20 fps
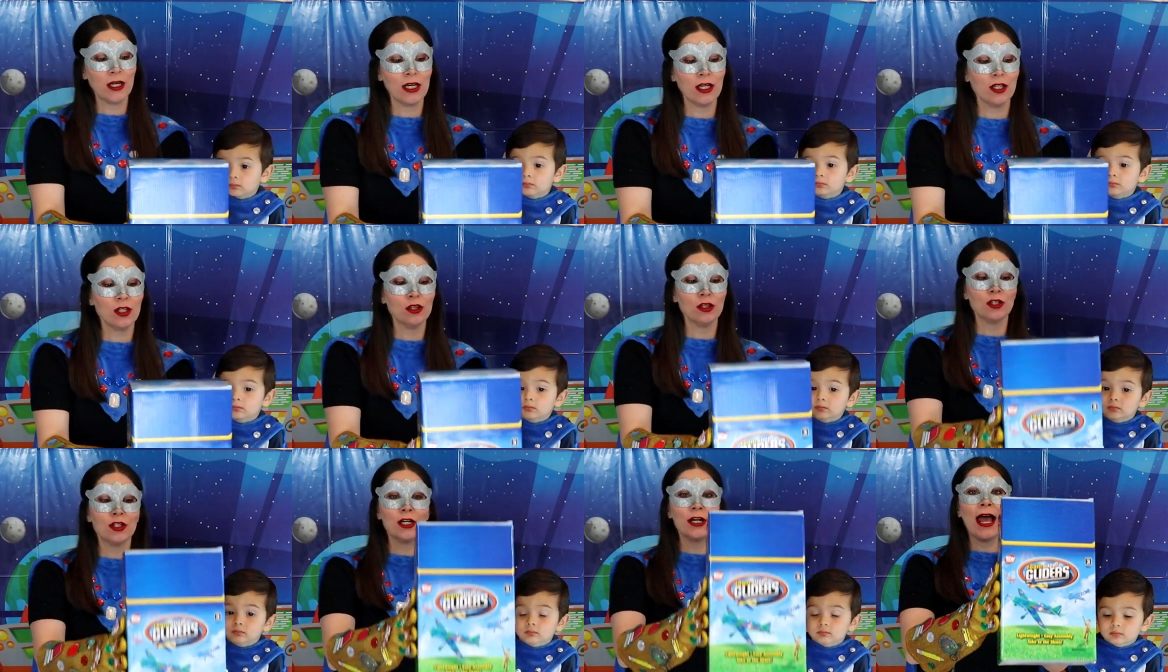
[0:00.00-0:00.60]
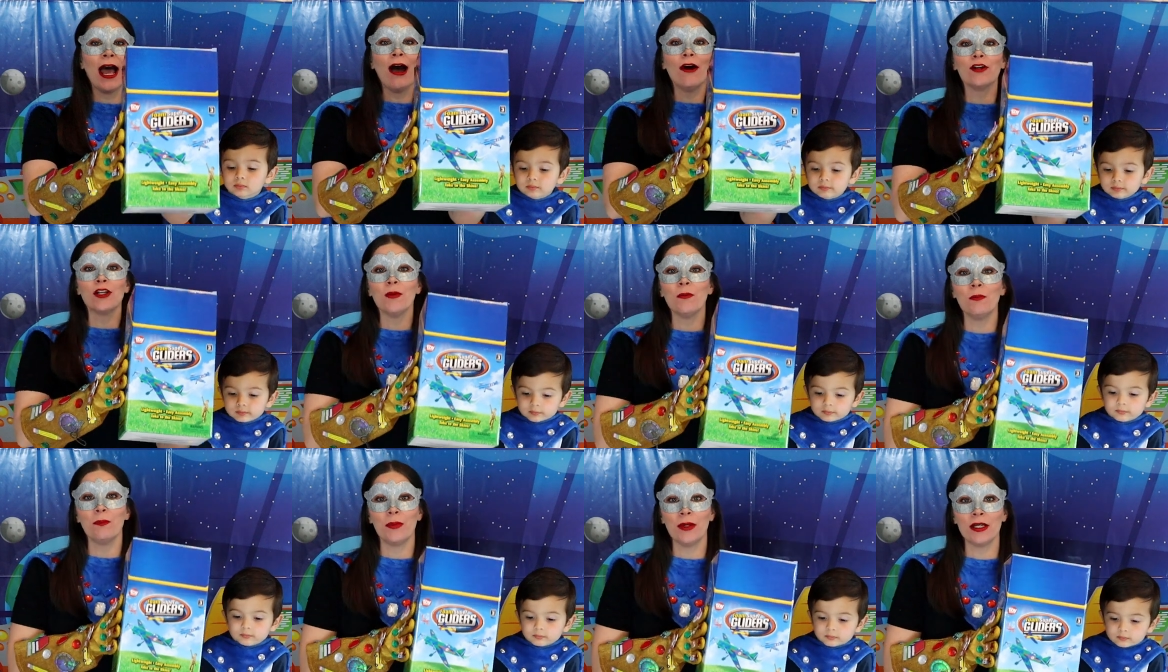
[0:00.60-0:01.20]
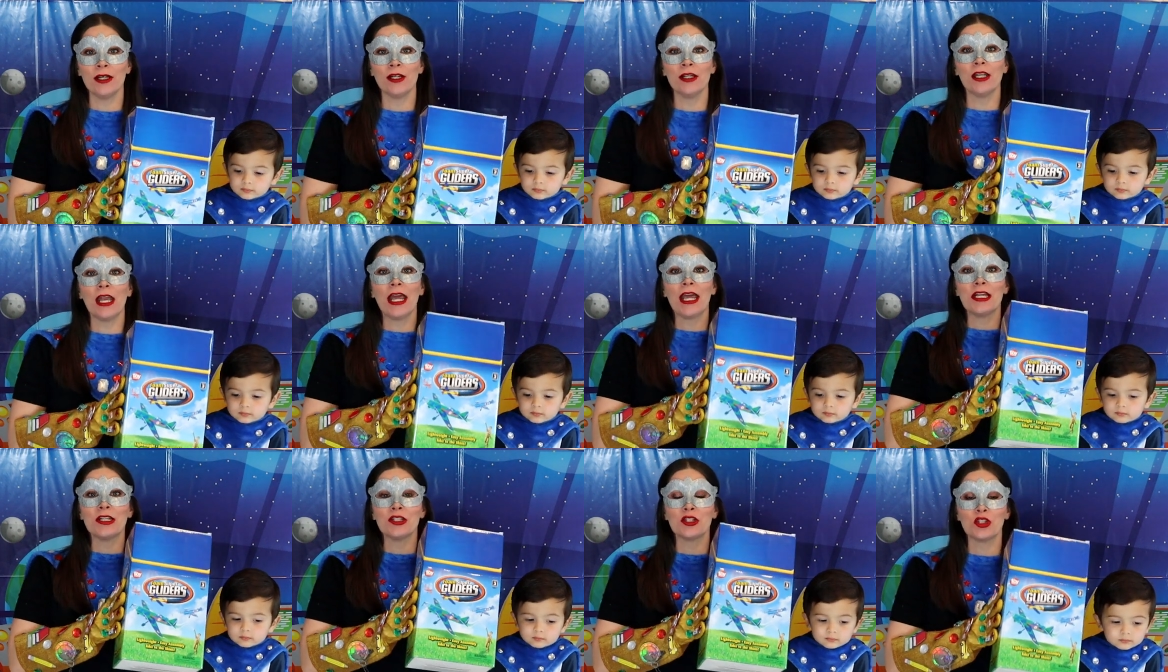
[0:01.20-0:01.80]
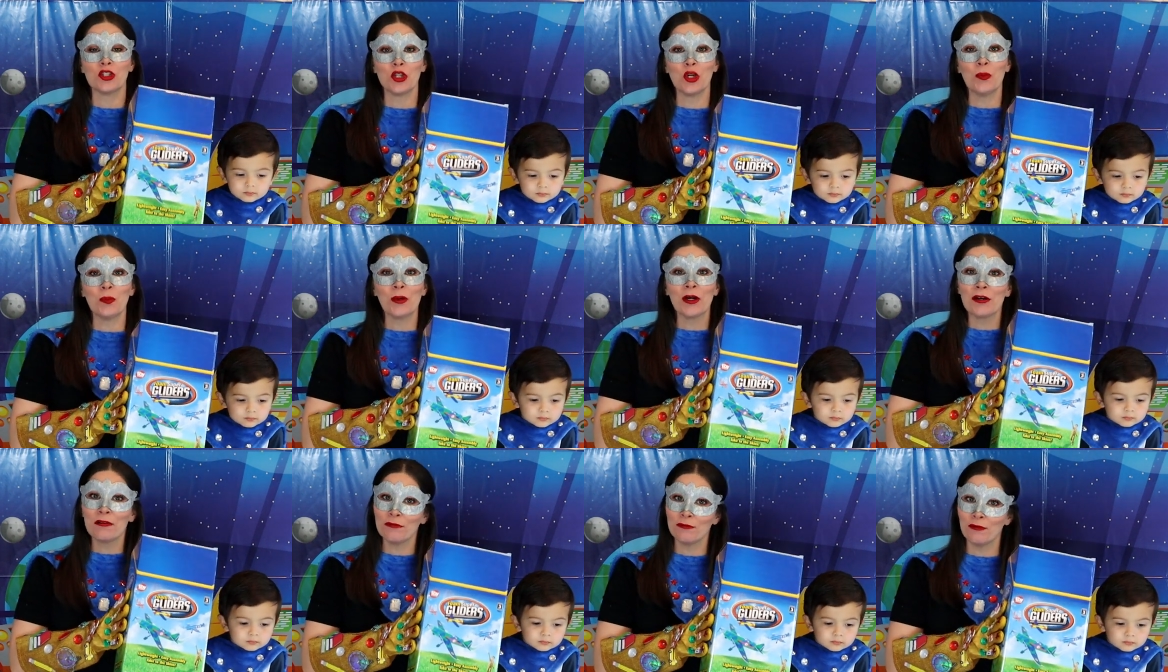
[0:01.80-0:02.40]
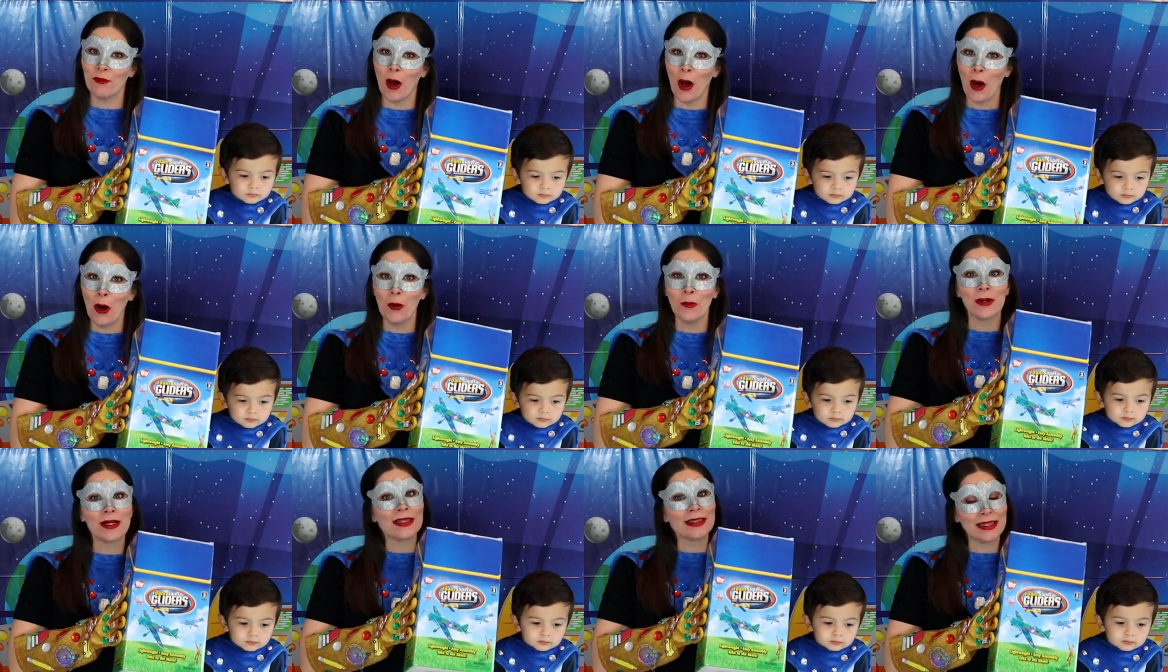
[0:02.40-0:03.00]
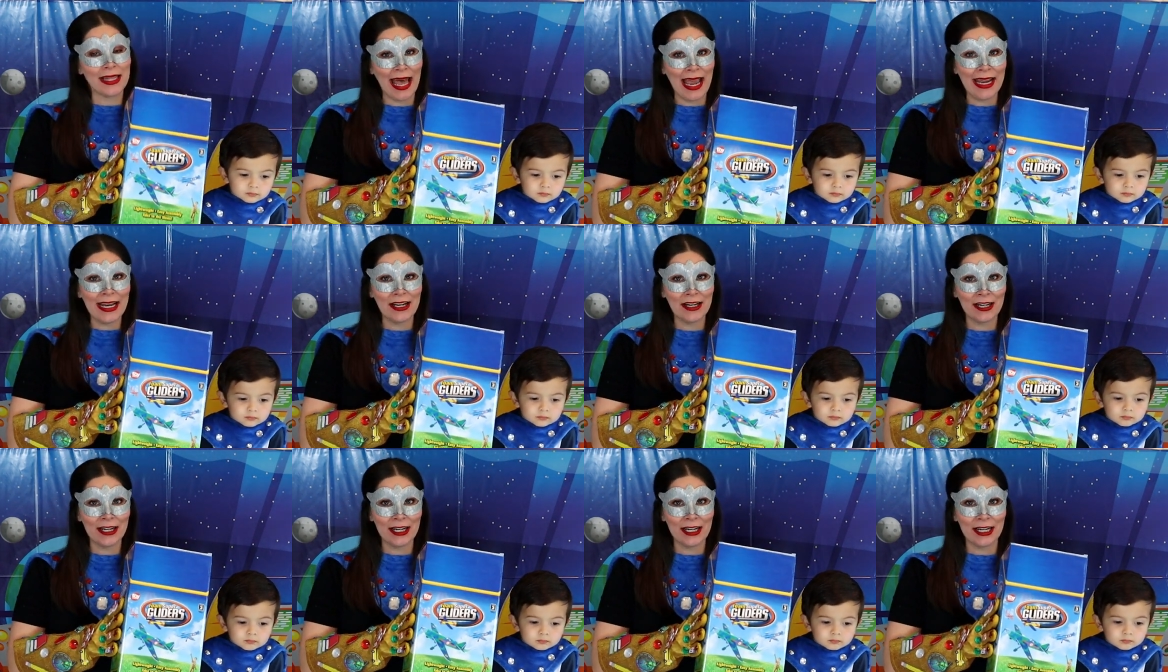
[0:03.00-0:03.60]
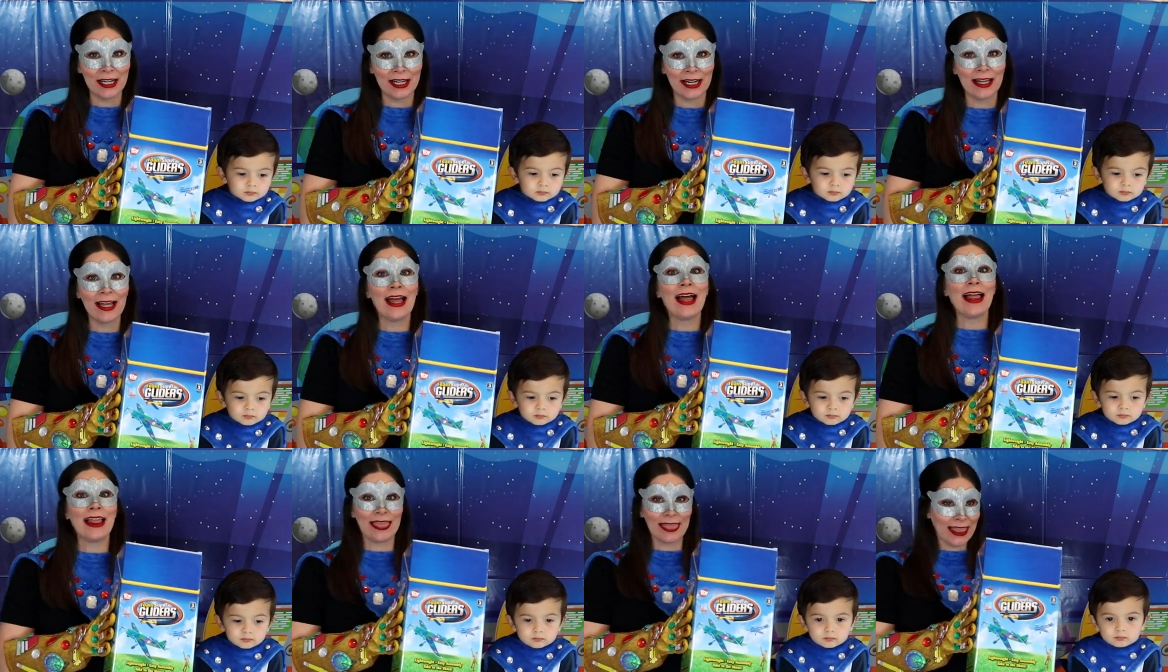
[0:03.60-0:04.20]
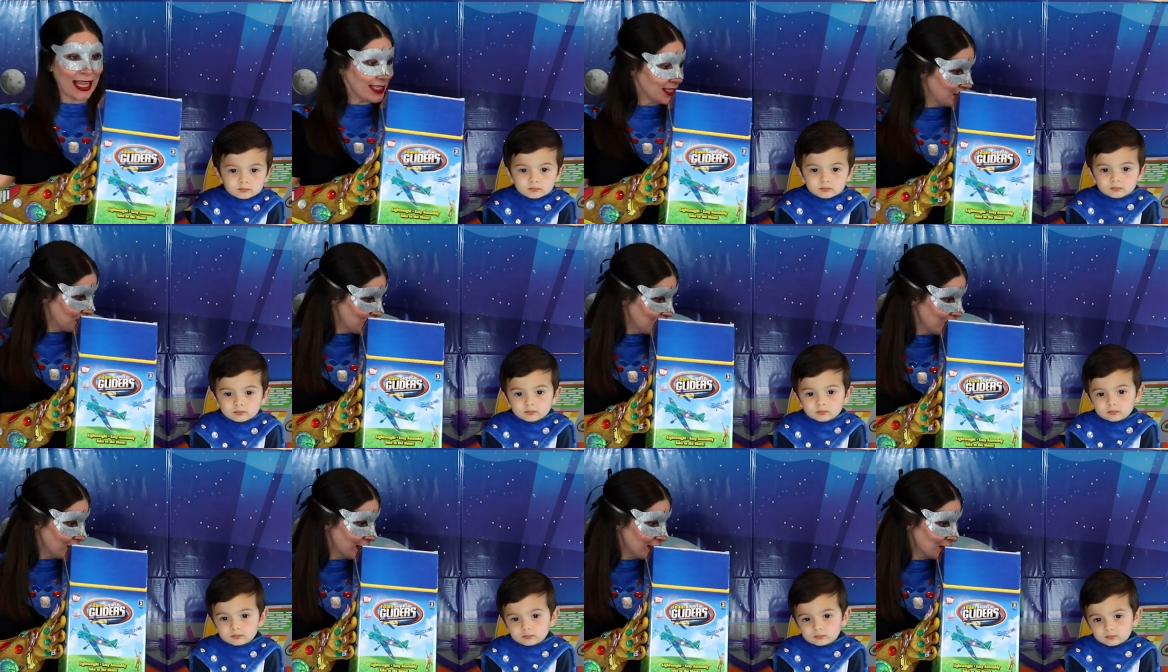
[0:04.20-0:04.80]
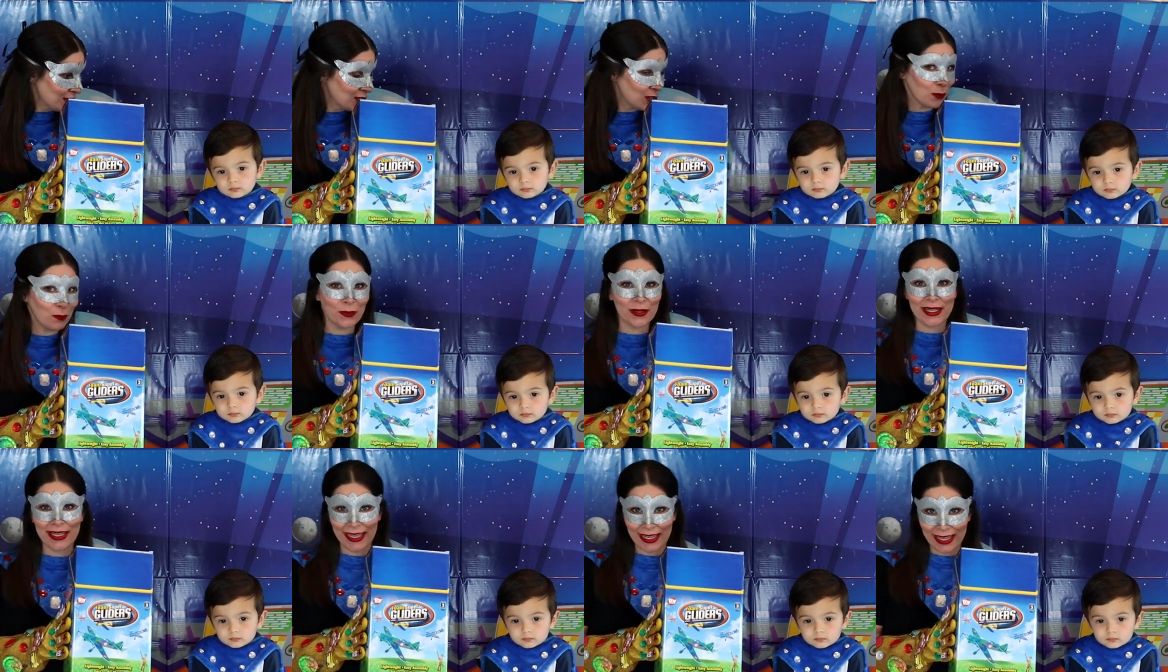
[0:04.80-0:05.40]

Speaker 1: we're gonna learn how to build a super foam glider. Yay! Let's do this, Super